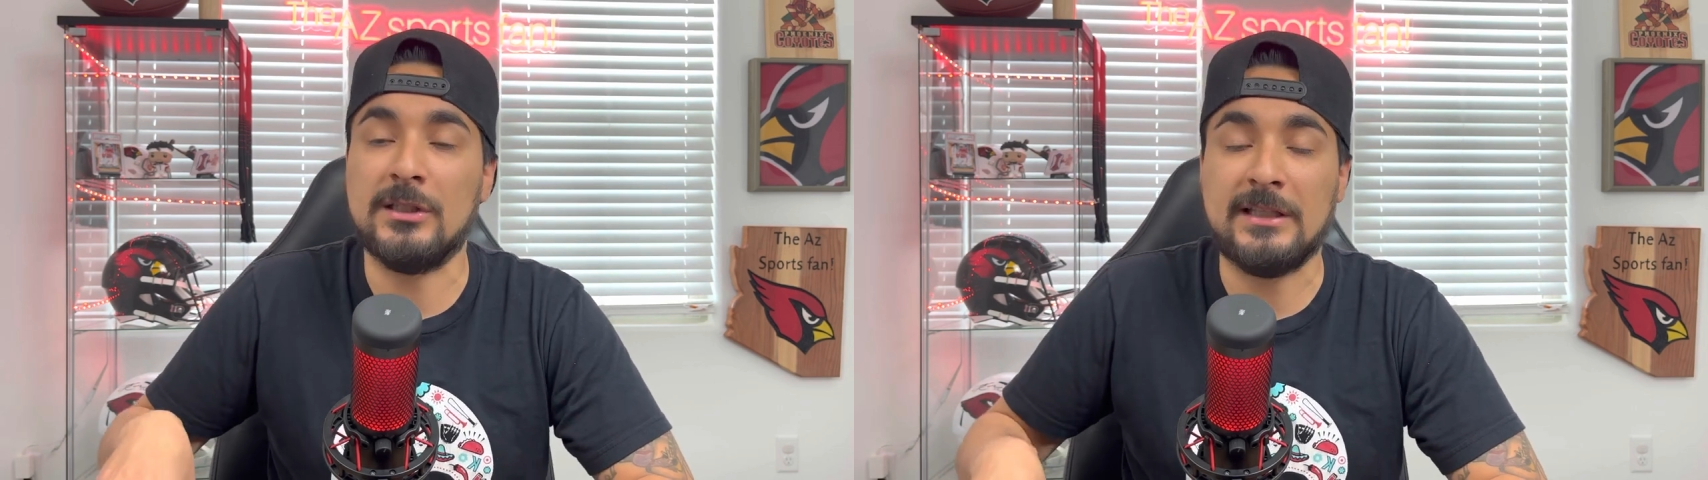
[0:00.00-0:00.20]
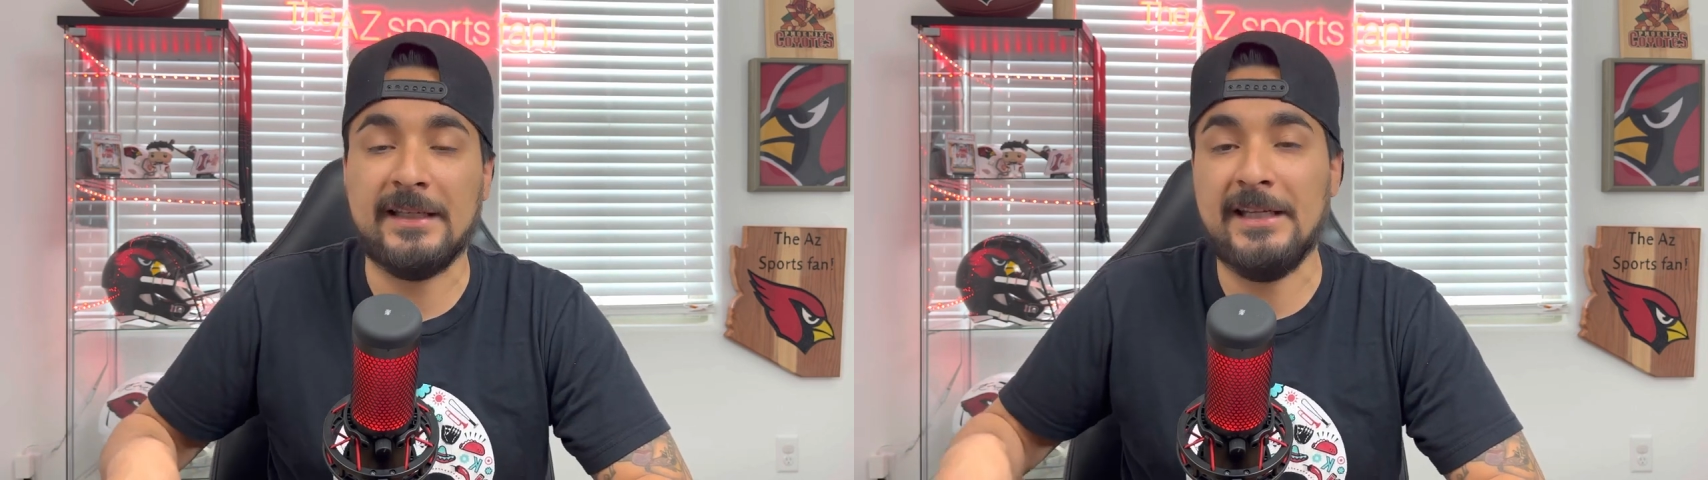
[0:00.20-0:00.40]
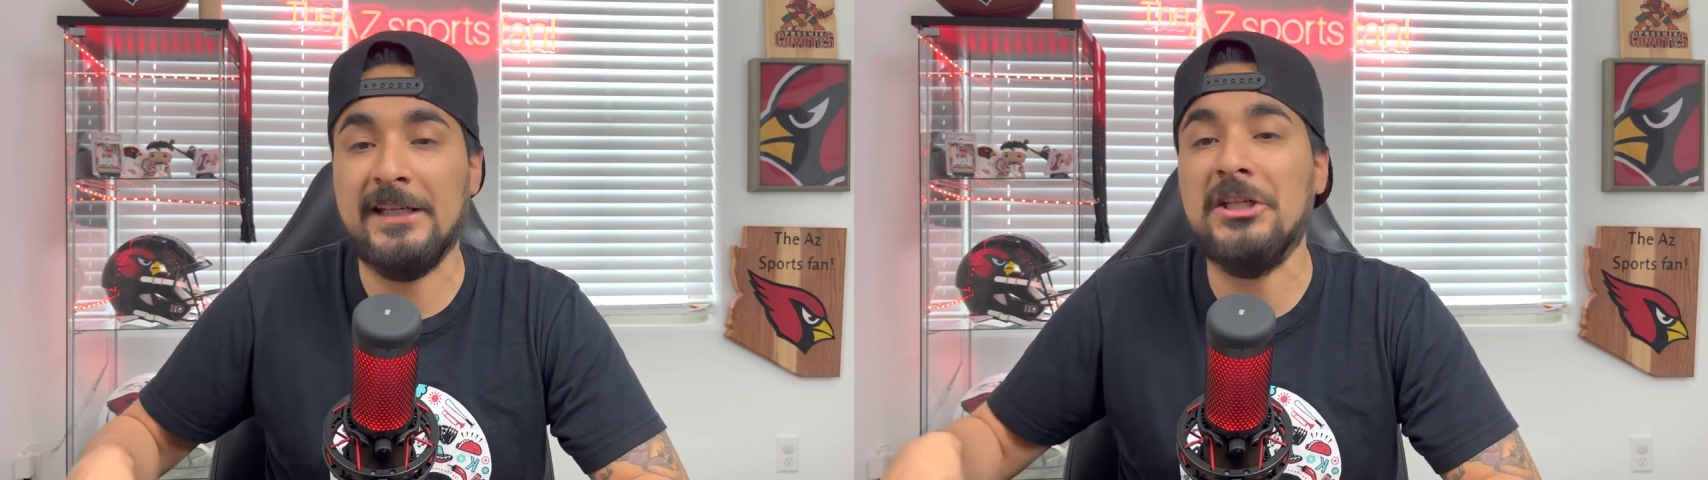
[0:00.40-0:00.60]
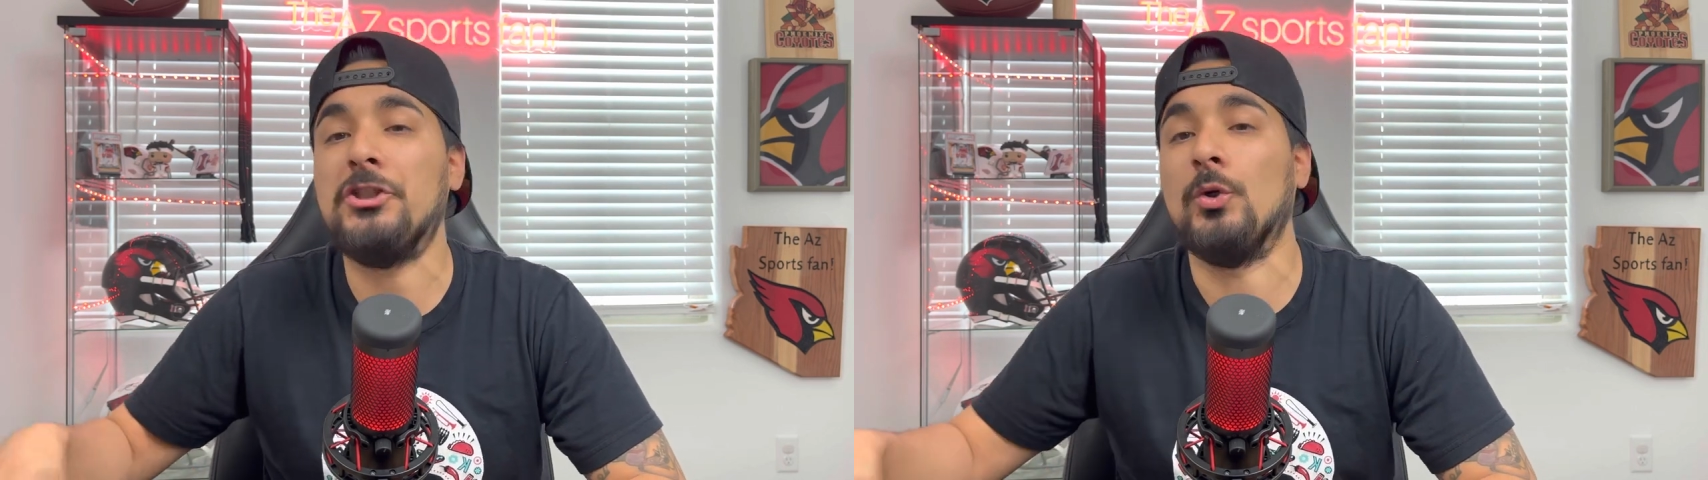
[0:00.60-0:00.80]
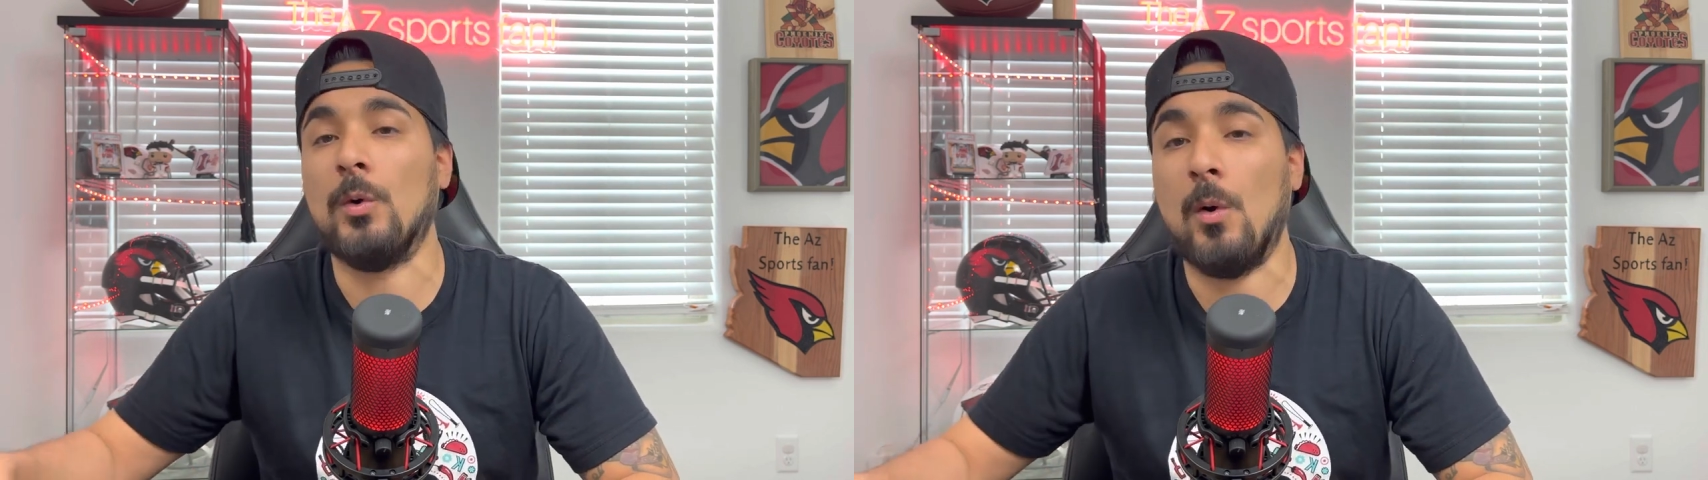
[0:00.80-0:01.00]
It's that he needs
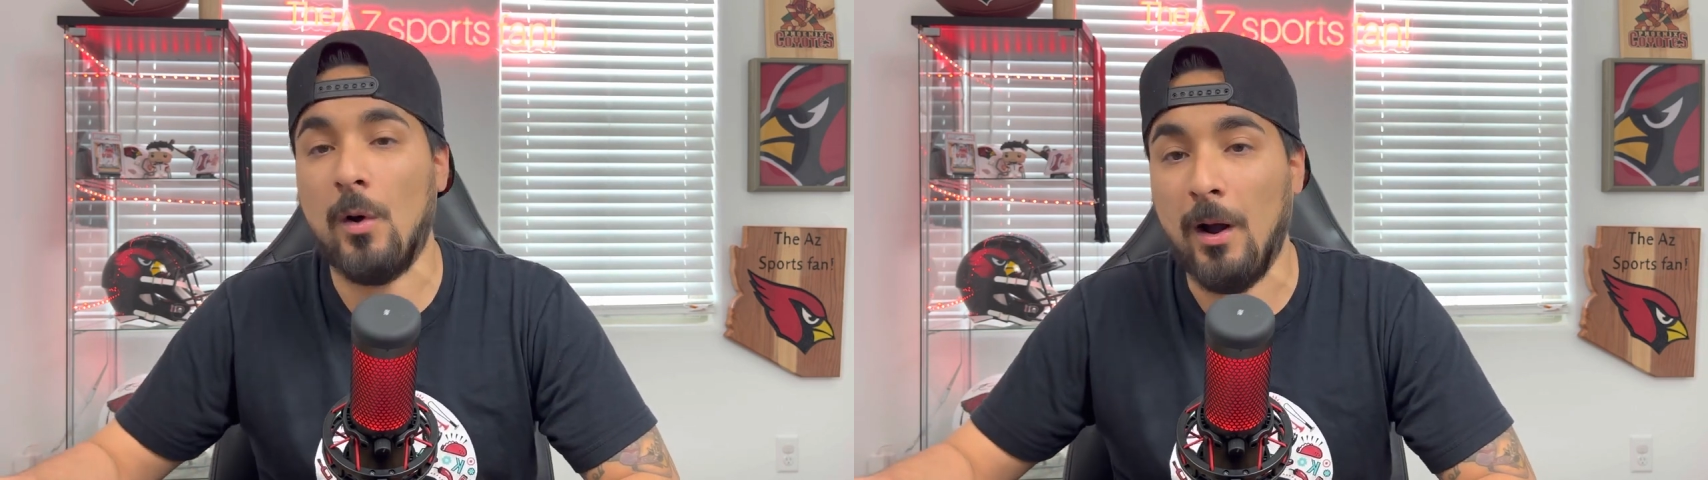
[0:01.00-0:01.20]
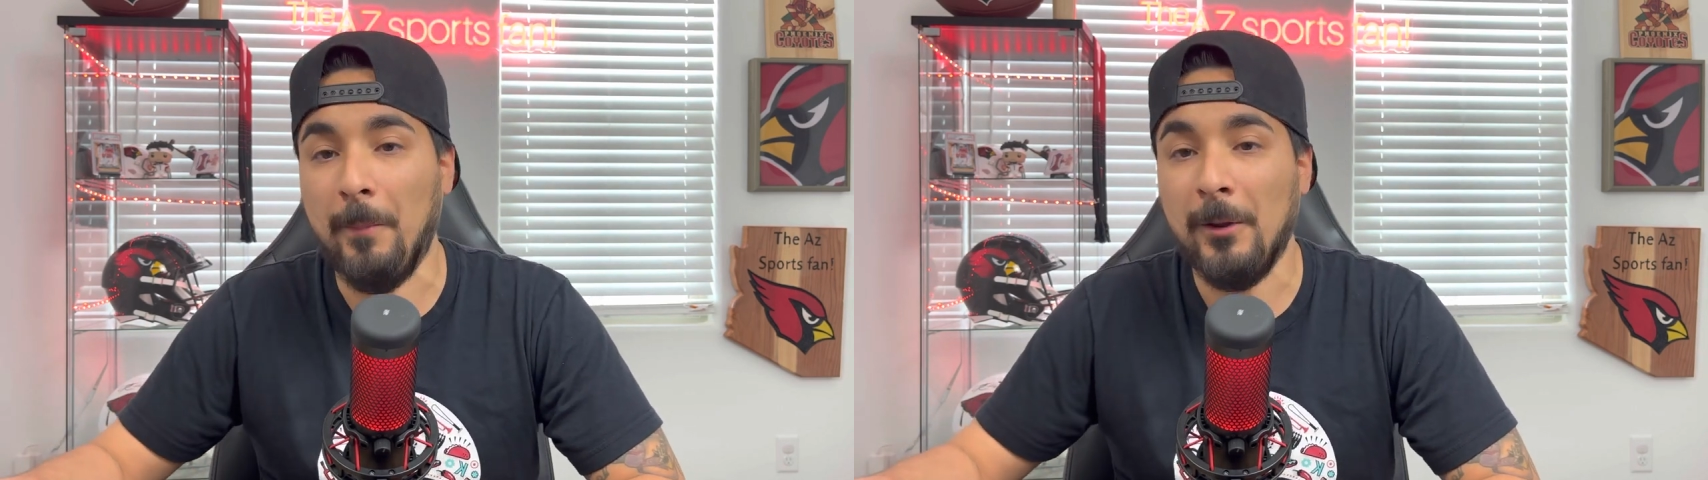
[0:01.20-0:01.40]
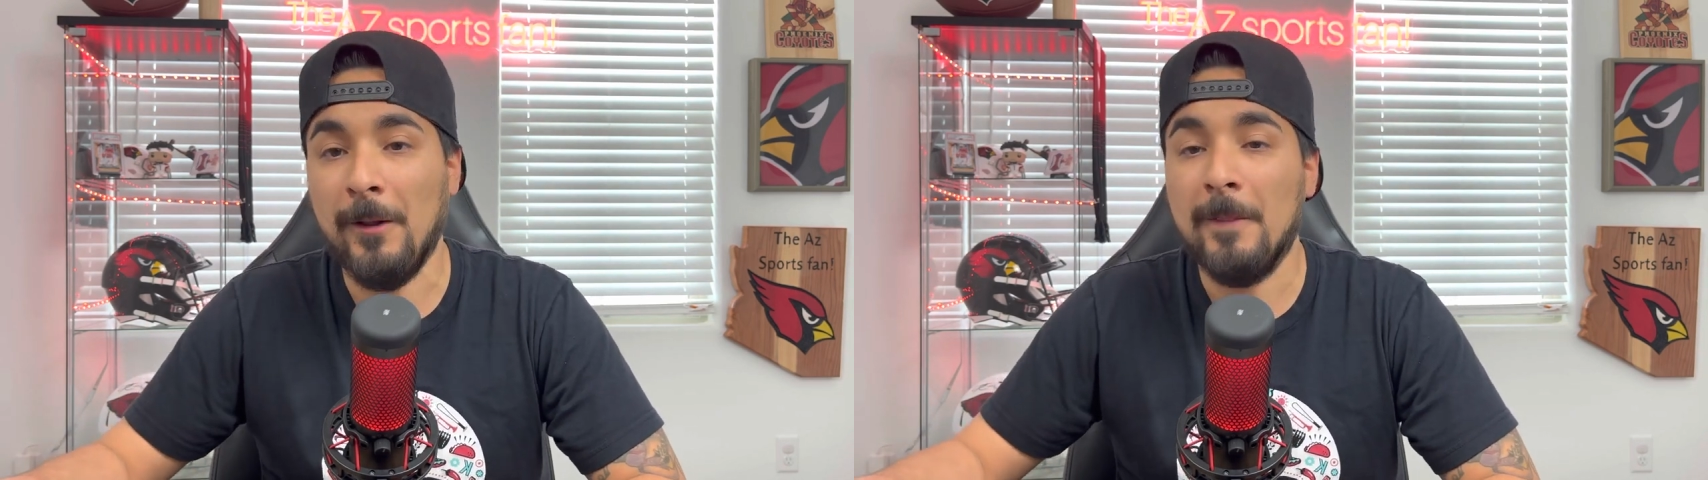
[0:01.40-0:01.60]
to grow up.